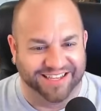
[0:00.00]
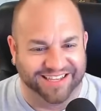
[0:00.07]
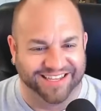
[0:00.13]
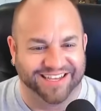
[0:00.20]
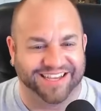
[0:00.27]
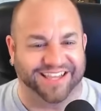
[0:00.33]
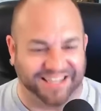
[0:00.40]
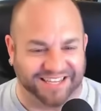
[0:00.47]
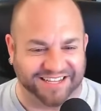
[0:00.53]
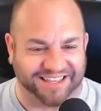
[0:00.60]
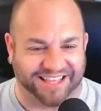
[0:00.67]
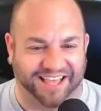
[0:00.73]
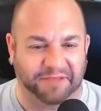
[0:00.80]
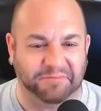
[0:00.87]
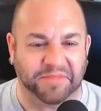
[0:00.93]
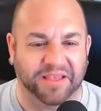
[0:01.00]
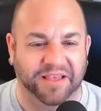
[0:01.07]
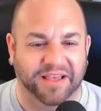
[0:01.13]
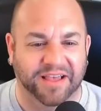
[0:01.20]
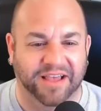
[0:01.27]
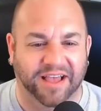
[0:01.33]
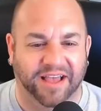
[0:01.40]
I like that.
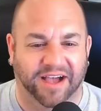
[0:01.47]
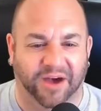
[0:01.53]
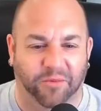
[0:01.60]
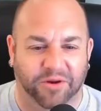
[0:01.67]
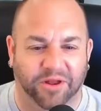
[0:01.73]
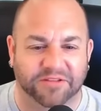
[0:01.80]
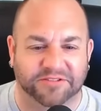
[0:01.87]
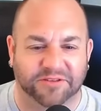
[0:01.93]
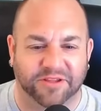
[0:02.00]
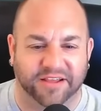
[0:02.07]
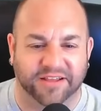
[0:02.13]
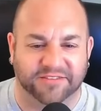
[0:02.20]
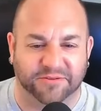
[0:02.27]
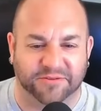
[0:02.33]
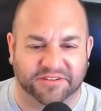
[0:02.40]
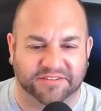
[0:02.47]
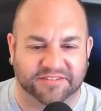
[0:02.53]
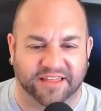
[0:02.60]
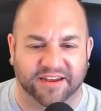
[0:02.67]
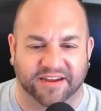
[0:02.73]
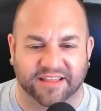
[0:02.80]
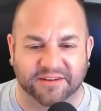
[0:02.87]
Would also like to
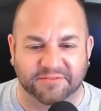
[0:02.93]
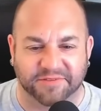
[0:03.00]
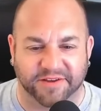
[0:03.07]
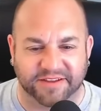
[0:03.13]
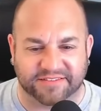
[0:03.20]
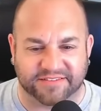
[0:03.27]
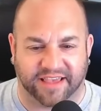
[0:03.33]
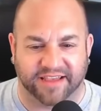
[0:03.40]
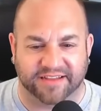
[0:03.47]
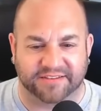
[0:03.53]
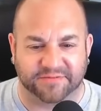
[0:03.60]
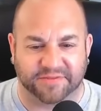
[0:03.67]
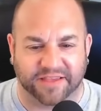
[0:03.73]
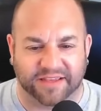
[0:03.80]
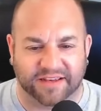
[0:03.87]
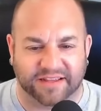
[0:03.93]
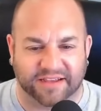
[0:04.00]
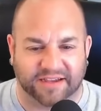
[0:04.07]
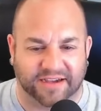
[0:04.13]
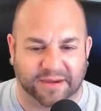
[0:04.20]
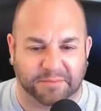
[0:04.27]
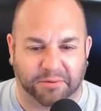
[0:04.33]
extend an invite to activate
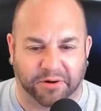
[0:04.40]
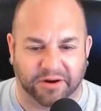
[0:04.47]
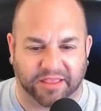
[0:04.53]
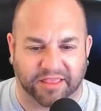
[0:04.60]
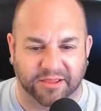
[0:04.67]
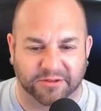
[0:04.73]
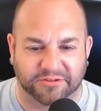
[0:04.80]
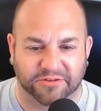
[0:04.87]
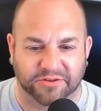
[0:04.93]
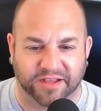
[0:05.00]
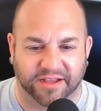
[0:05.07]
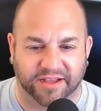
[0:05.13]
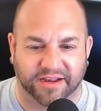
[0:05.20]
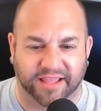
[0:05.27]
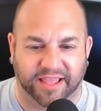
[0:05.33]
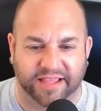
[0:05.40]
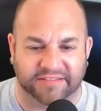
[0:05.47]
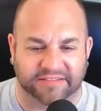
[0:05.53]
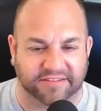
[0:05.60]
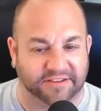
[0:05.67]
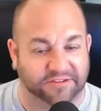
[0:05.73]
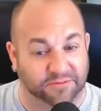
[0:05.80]
Park Kilo
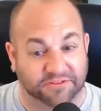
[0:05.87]
2986,